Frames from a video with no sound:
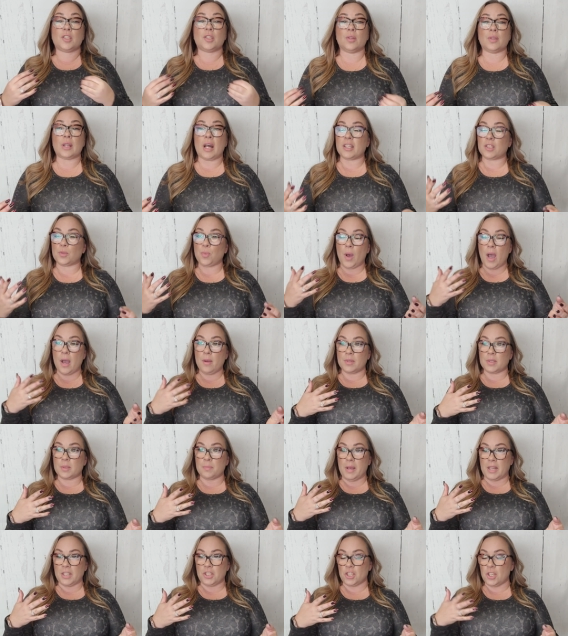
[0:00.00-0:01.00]
So that's why I
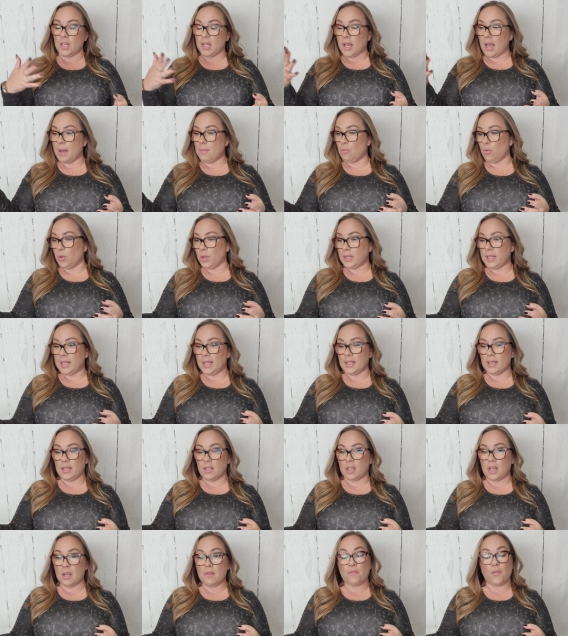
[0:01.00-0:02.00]
was mentioning I'm really
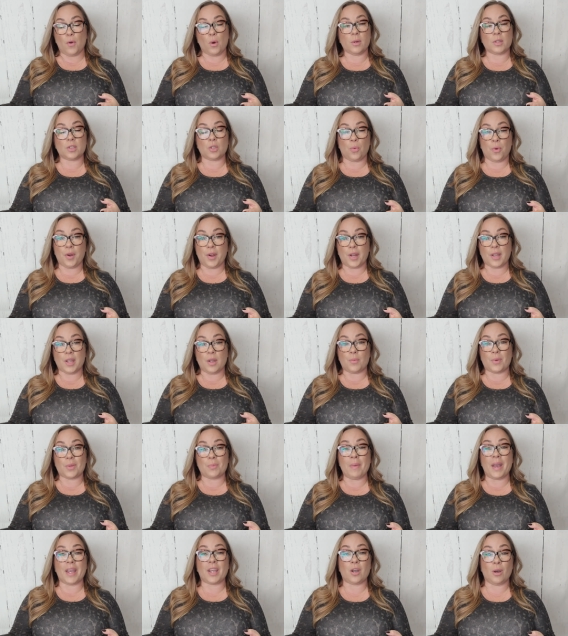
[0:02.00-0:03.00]
looking forward to wearing it
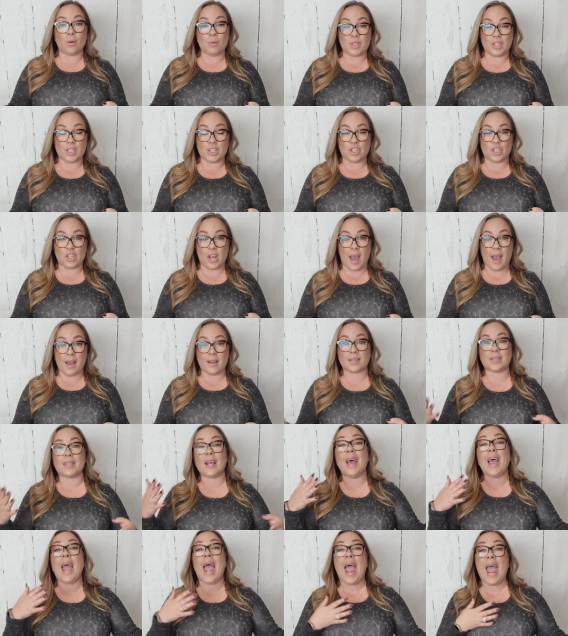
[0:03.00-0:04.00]
with my Cozy
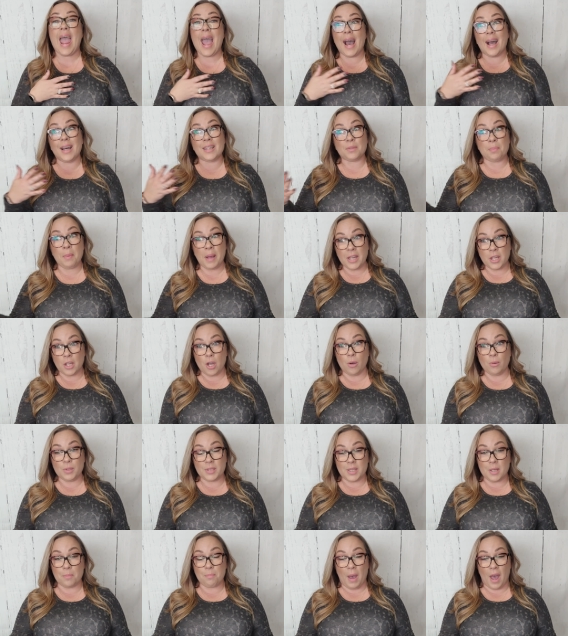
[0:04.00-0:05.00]
Jacks and my
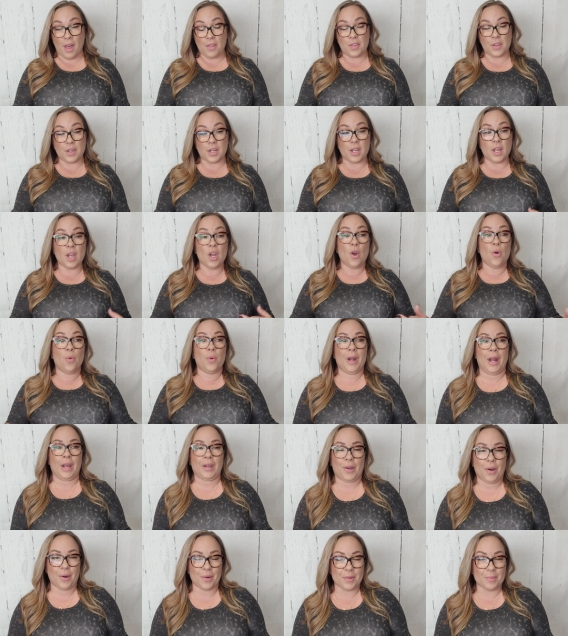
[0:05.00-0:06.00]
Cozy Bethany when
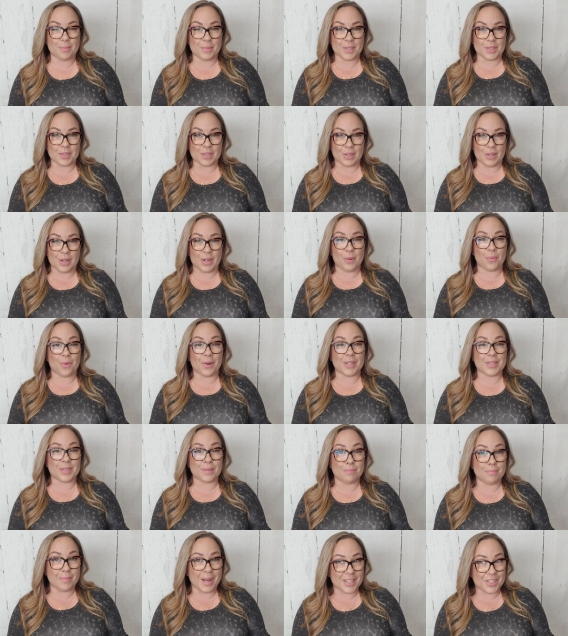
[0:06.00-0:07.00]
I go to Missouri where
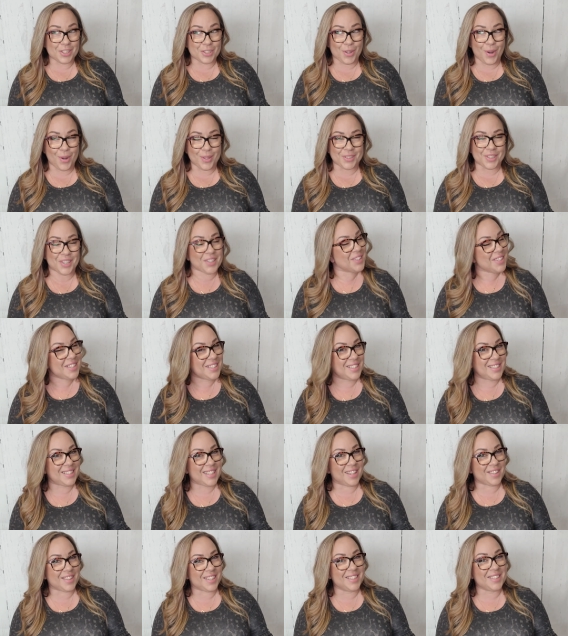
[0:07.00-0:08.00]
it's much colder than,
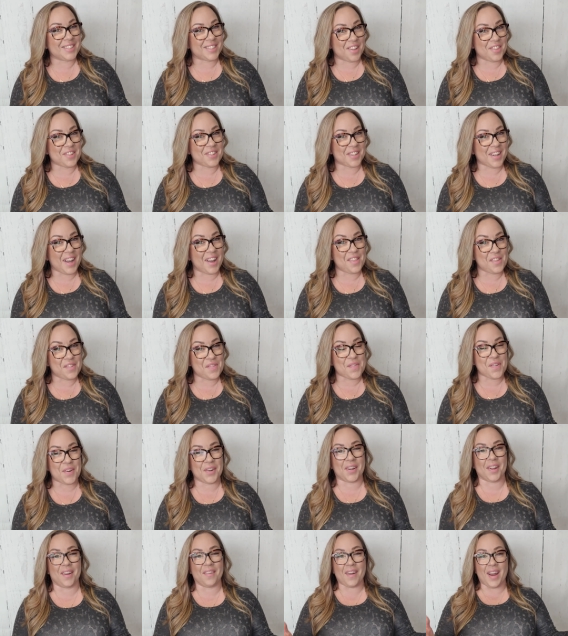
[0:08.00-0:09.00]
than Southern
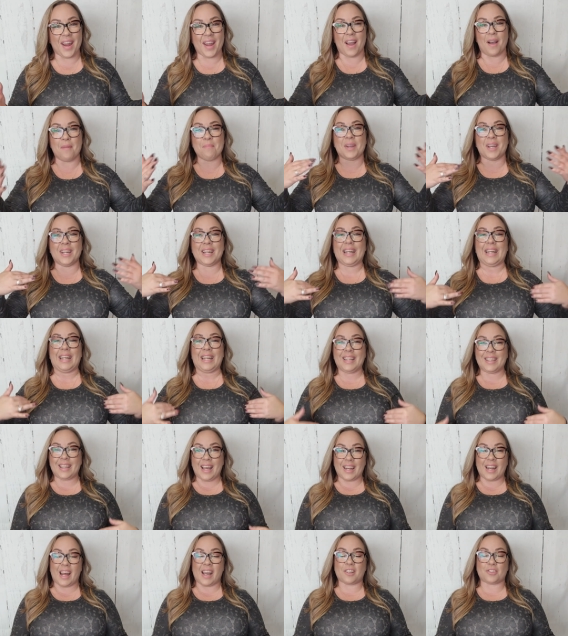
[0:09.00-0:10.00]
California, right? I'm going to need
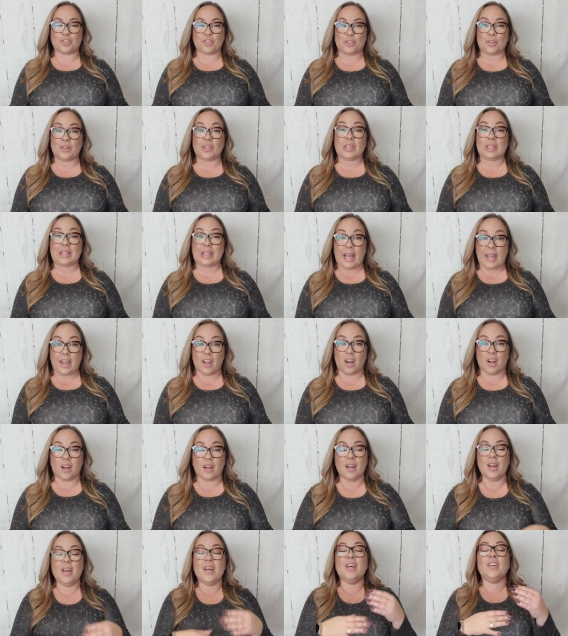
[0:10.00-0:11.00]
that extra layer.